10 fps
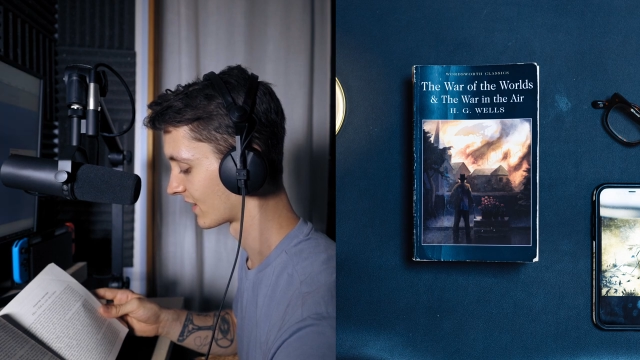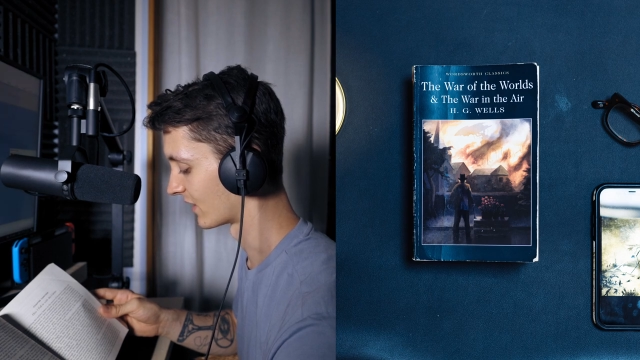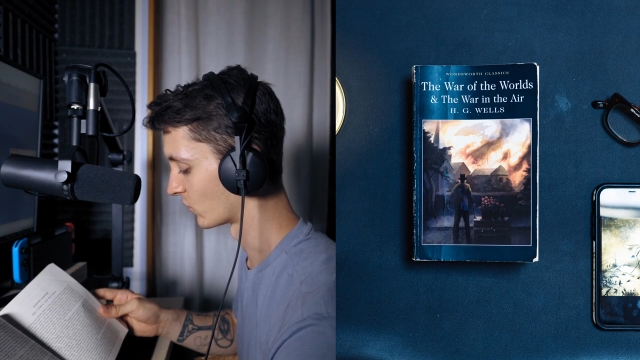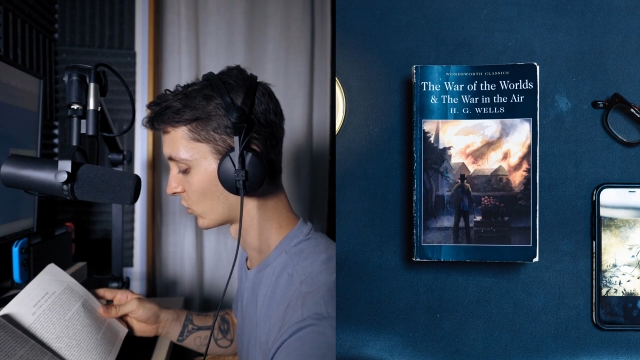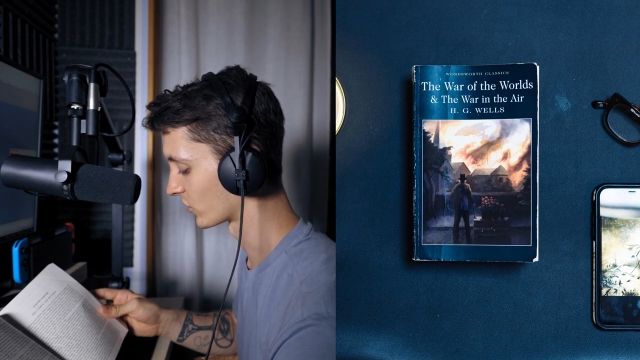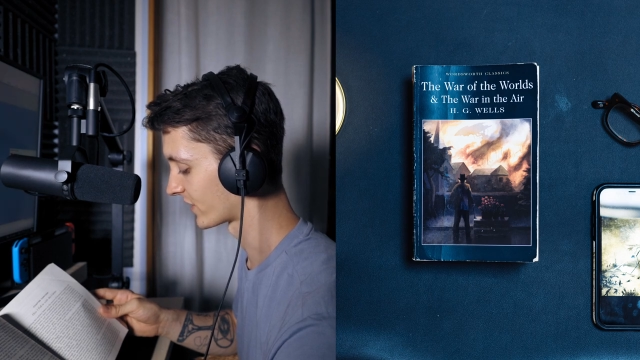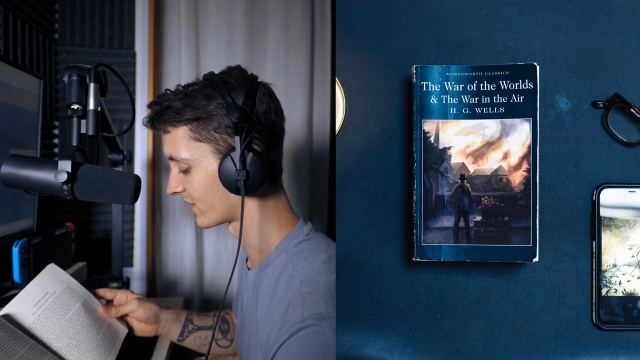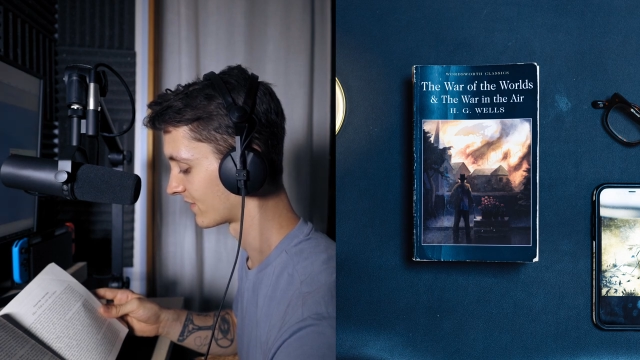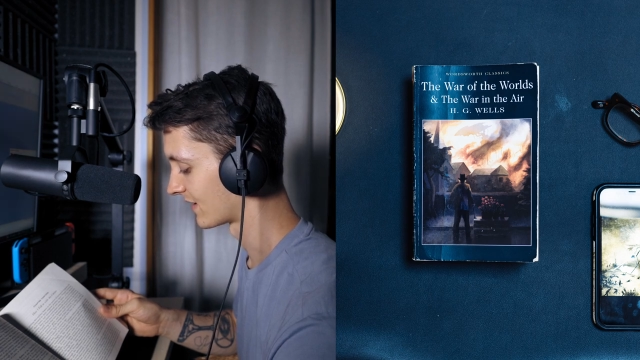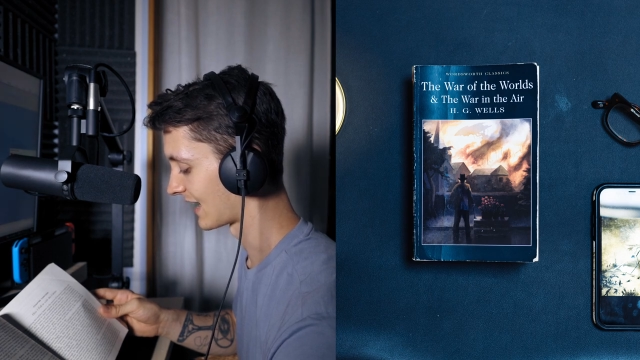and the
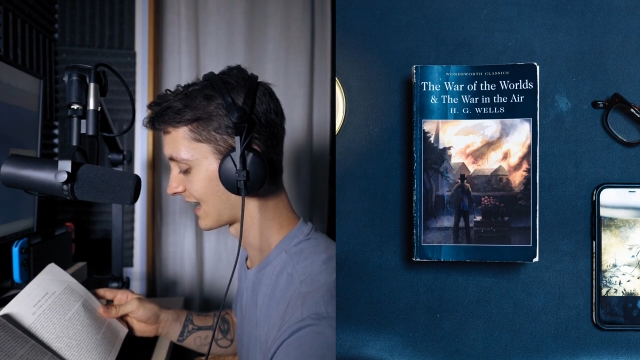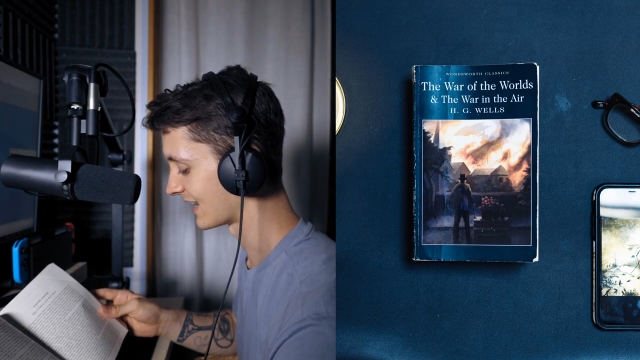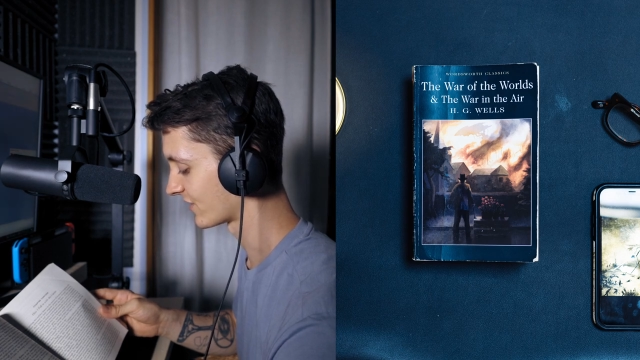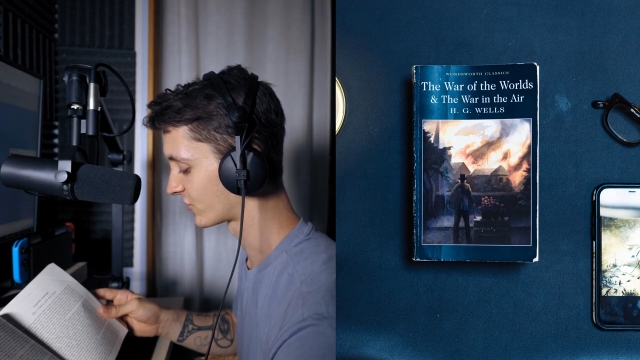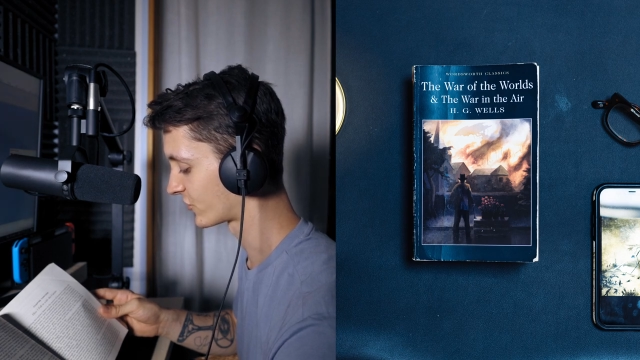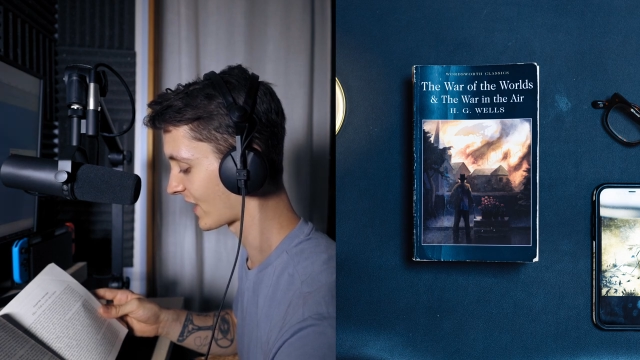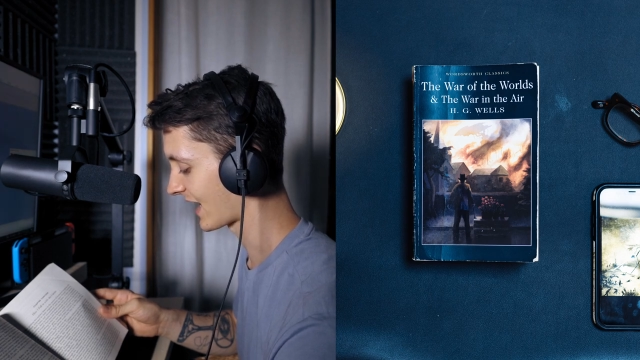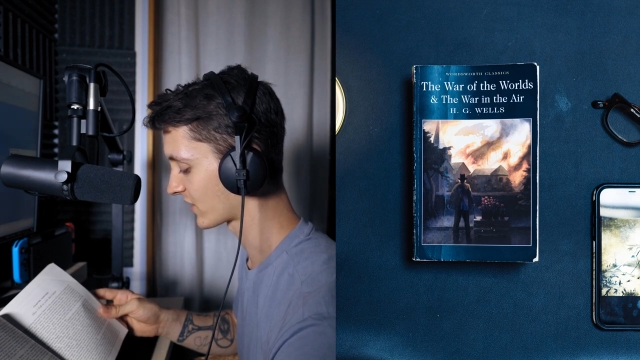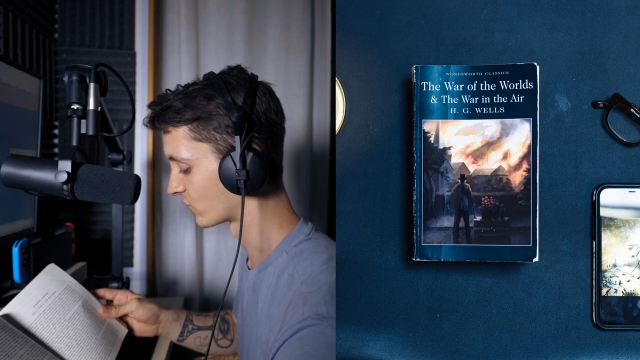water, in its track,